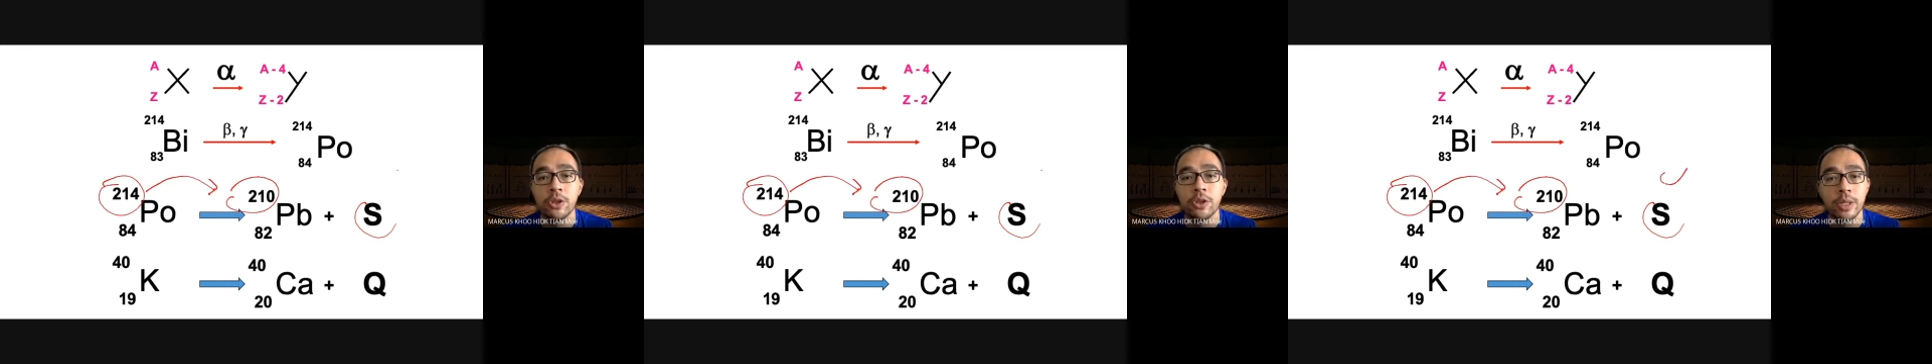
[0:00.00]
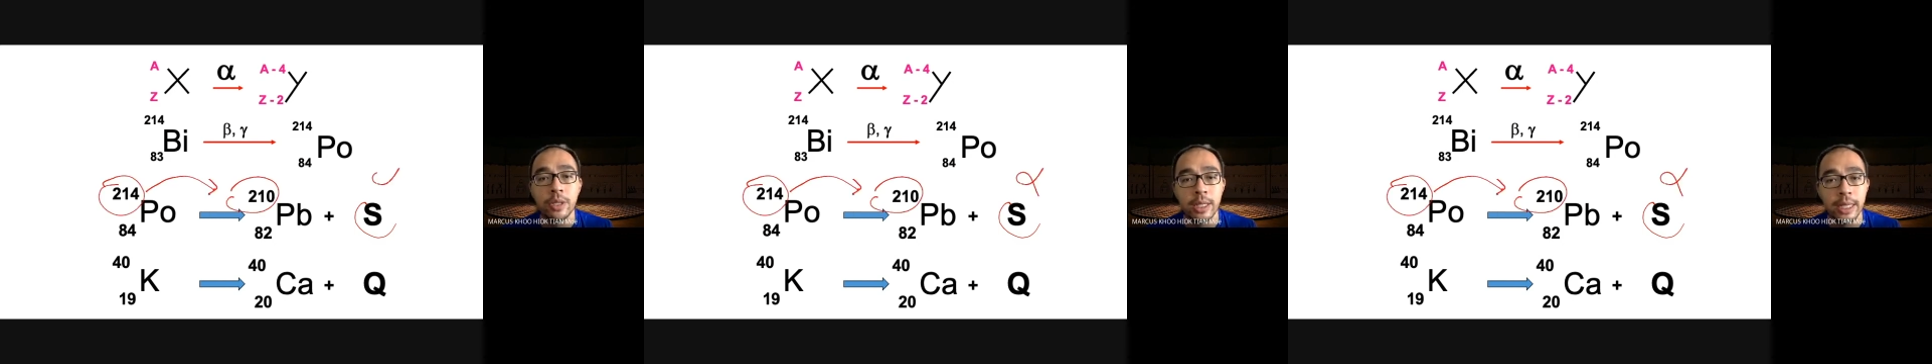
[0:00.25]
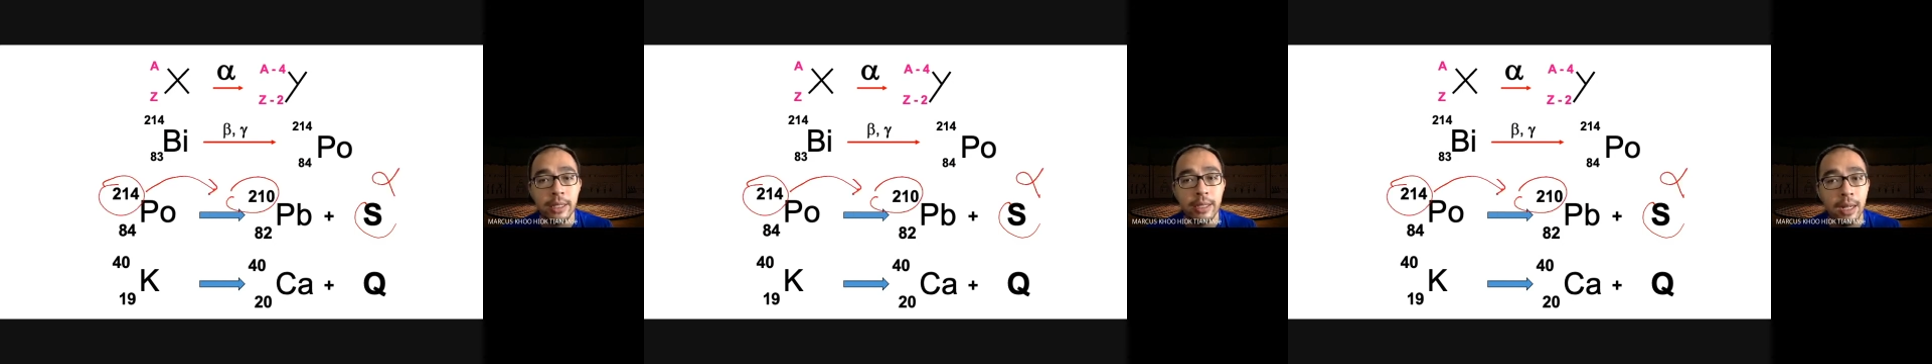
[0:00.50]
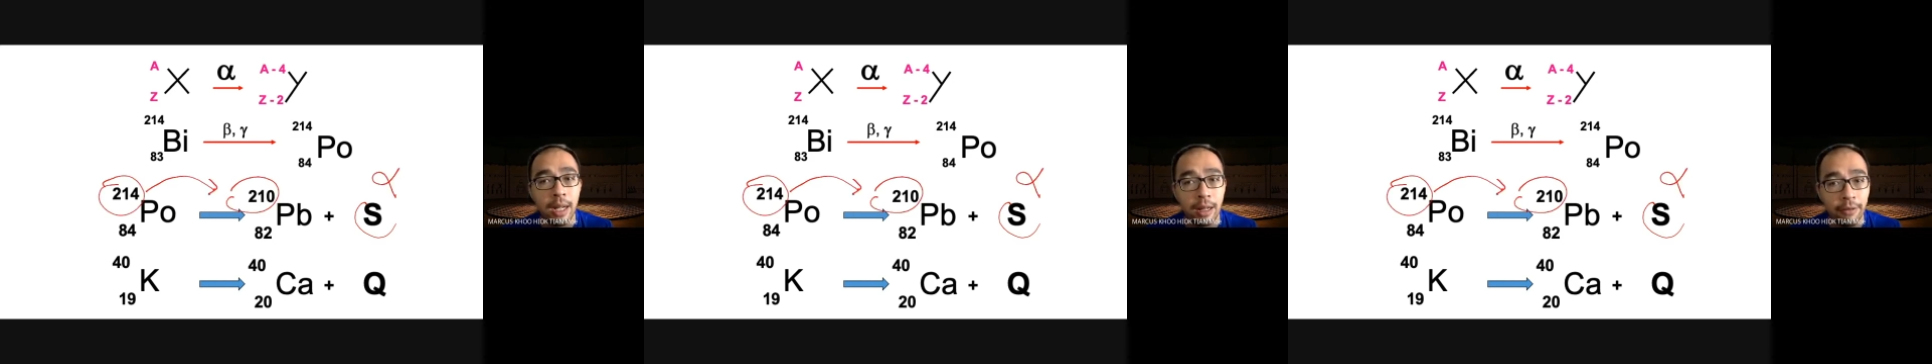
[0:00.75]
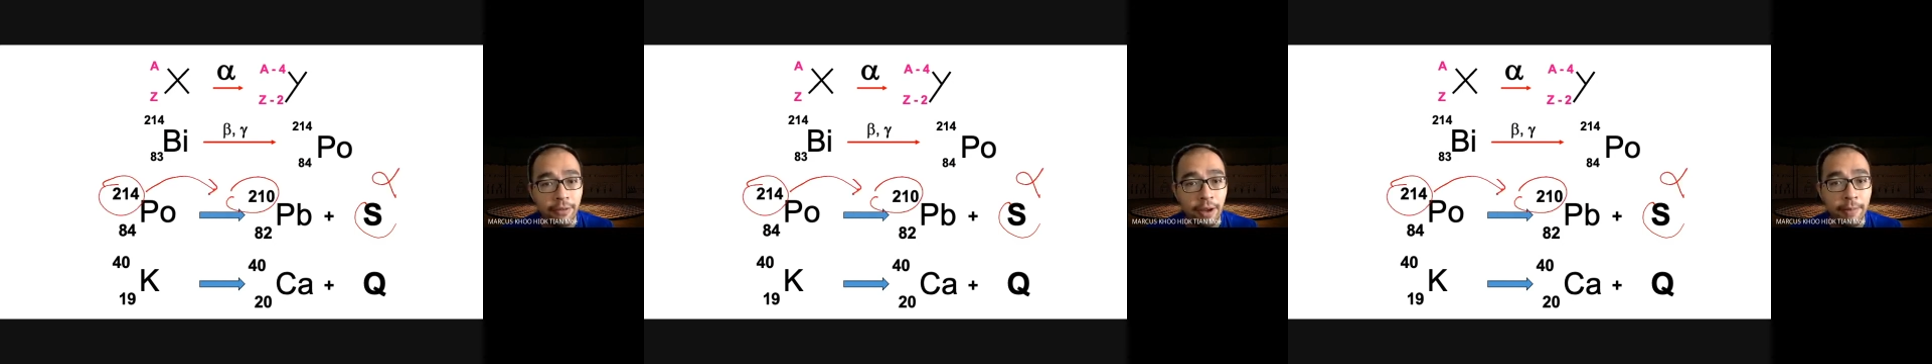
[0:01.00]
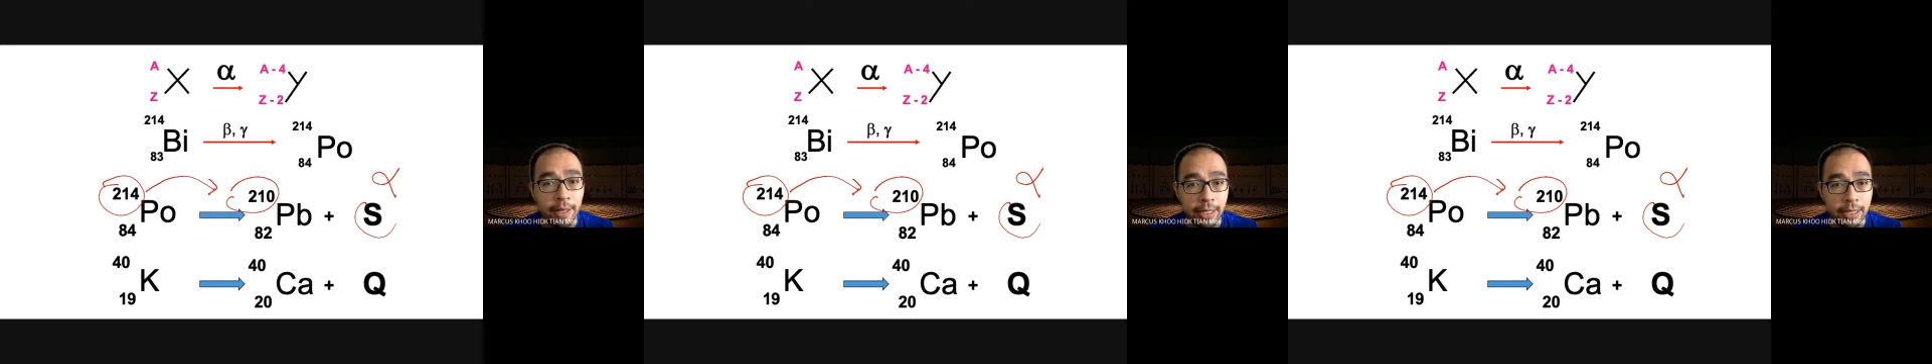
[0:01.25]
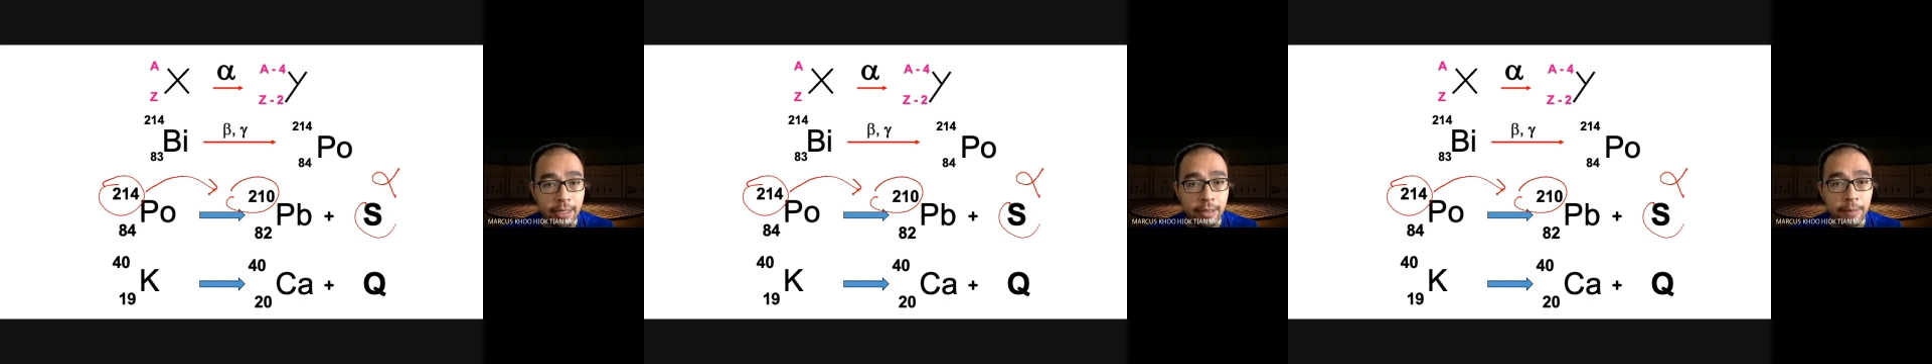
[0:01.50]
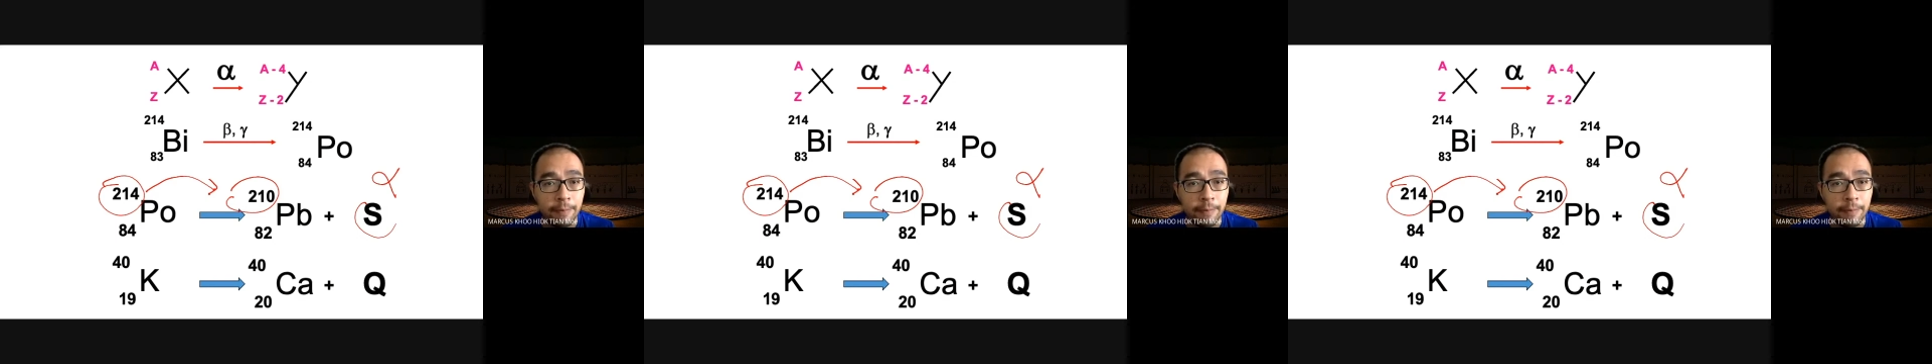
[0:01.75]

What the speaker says: it is an alpha particle.